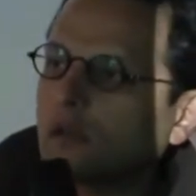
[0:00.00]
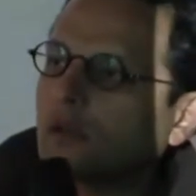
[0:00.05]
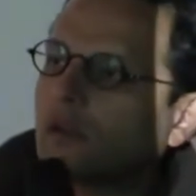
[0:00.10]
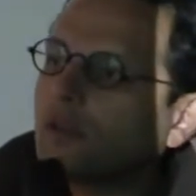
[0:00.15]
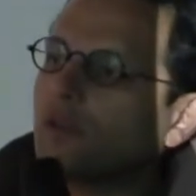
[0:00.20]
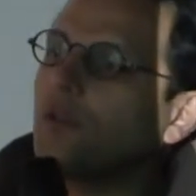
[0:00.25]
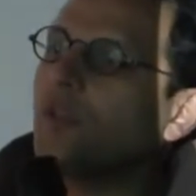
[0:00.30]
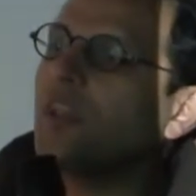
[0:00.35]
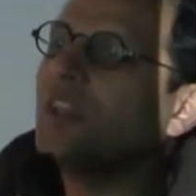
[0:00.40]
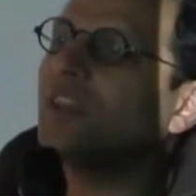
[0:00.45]

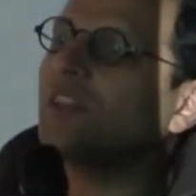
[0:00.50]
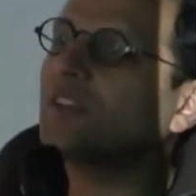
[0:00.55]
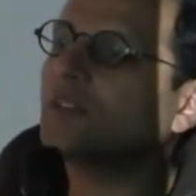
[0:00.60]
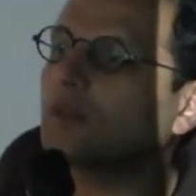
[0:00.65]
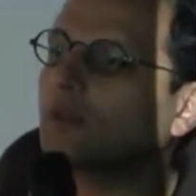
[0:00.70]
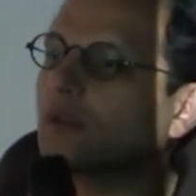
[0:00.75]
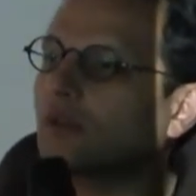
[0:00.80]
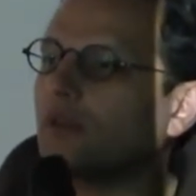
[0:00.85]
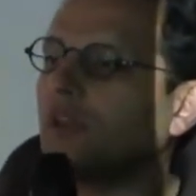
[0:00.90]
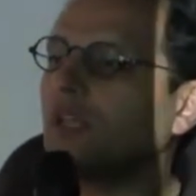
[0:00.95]
creates
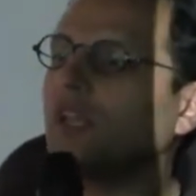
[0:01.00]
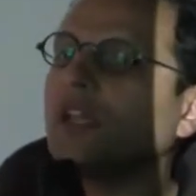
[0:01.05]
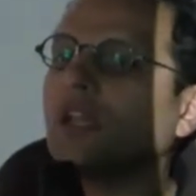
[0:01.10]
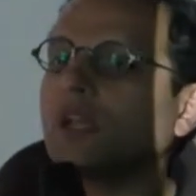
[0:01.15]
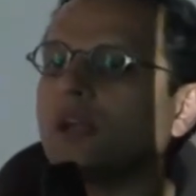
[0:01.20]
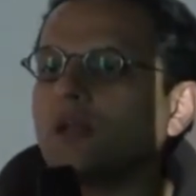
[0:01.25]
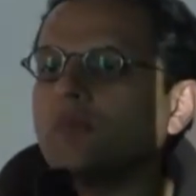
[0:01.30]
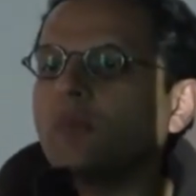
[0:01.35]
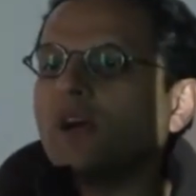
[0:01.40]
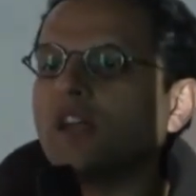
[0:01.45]
a
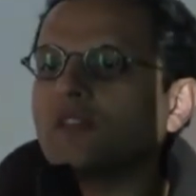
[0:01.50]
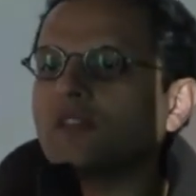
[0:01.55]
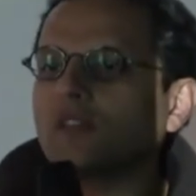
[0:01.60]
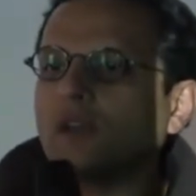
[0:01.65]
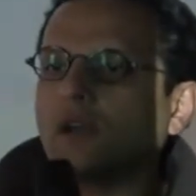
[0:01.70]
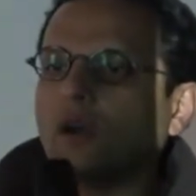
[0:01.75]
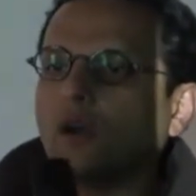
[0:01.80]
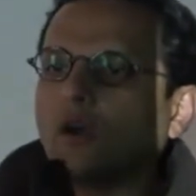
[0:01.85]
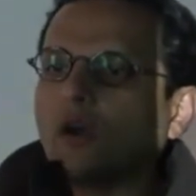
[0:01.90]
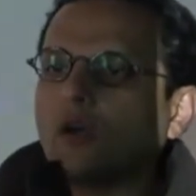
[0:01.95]
critical mass
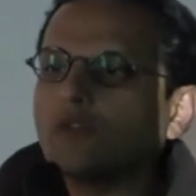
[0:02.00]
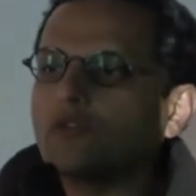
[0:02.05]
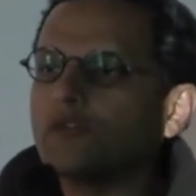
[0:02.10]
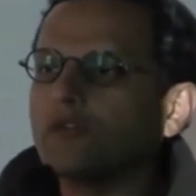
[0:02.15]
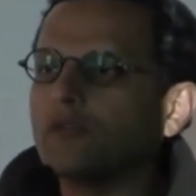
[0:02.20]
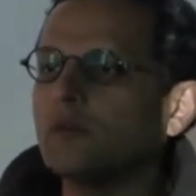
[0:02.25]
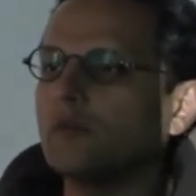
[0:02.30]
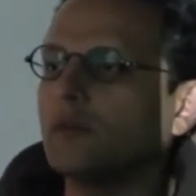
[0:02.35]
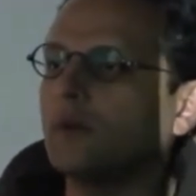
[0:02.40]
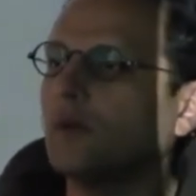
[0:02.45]
of
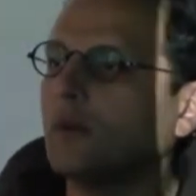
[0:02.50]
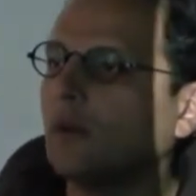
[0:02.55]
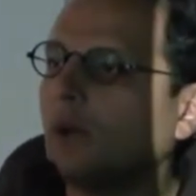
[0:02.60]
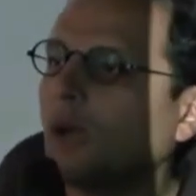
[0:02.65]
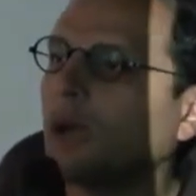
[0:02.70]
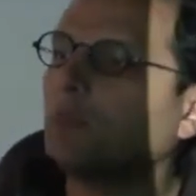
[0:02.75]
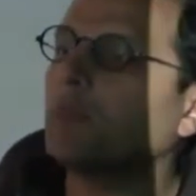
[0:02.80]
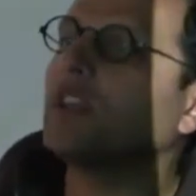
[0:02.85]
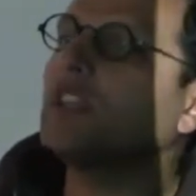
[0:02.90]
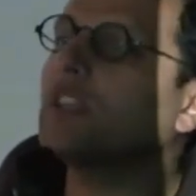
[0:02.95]

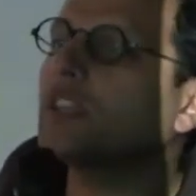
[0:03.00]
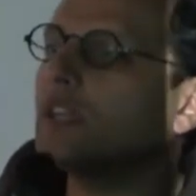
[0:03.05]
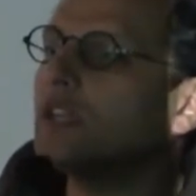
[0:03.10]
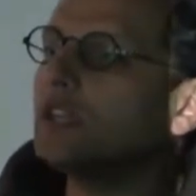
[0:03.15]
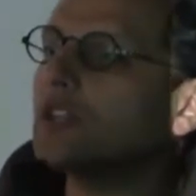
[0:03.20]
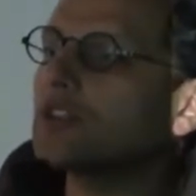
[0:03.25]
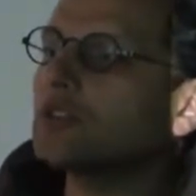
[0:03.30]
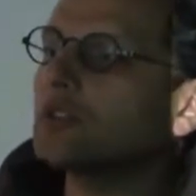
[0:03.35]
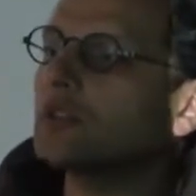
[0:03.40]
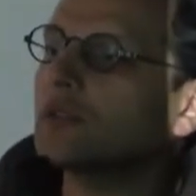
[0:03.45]

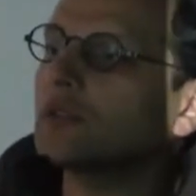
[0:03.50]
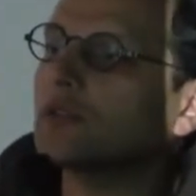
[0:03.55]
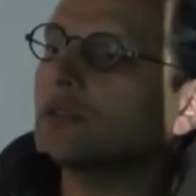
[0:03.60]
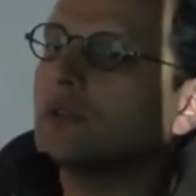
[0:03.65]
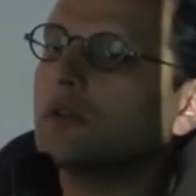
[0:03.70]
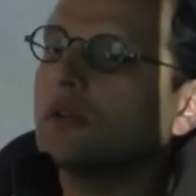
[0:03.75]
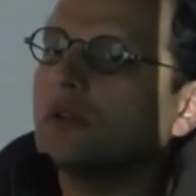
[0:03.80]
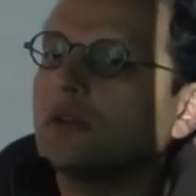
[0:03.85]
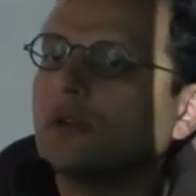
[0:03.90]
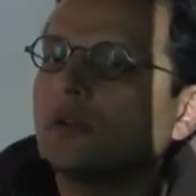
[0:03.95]
applications
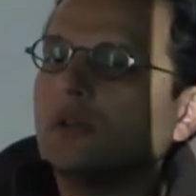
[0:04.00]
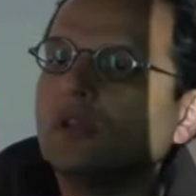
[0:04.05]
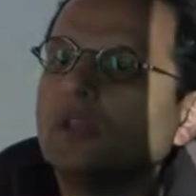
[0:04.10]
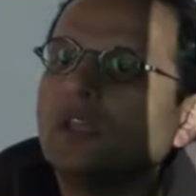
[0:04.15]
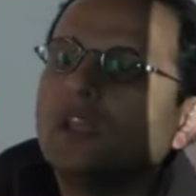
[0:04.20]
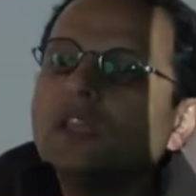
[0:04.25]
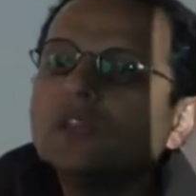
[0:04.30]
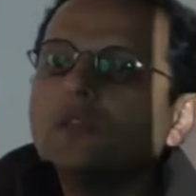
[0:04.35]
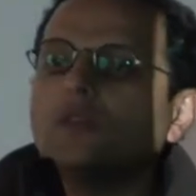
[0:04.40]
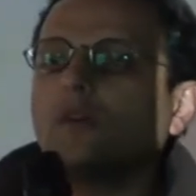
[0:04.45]

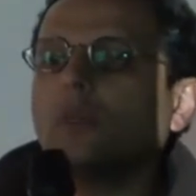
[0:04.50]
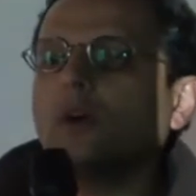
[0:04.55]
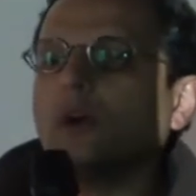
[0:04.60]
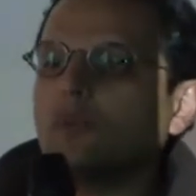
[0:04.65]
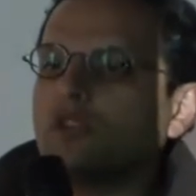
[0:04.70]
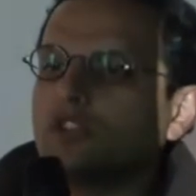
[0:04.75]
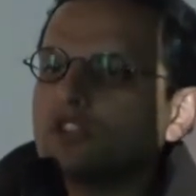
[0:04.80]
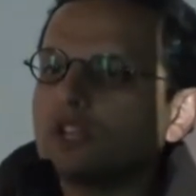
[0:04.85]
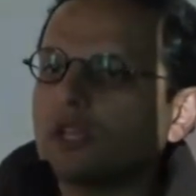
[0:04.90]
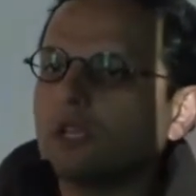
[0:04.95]
in the
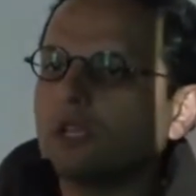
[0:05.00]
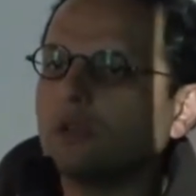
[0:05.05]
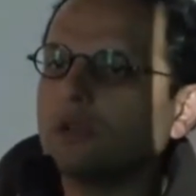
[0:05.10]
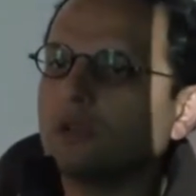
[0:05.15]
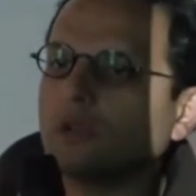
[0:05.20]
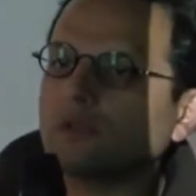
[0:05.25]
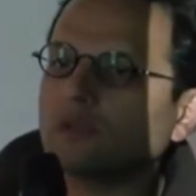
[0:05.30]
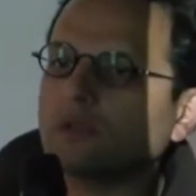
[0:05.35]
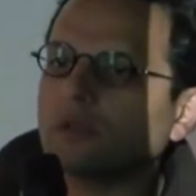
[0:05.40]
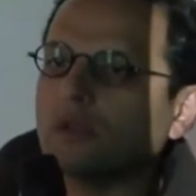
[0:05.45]
publishing
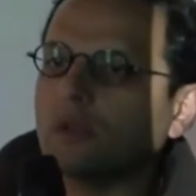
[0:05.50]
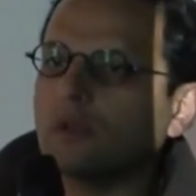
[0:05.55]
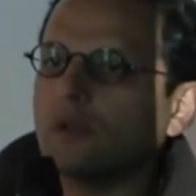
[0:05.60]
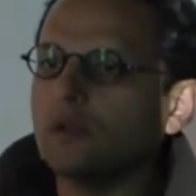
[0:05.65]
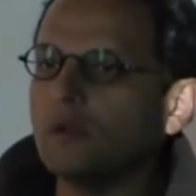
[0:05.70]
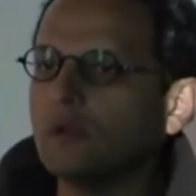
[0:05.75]
industry.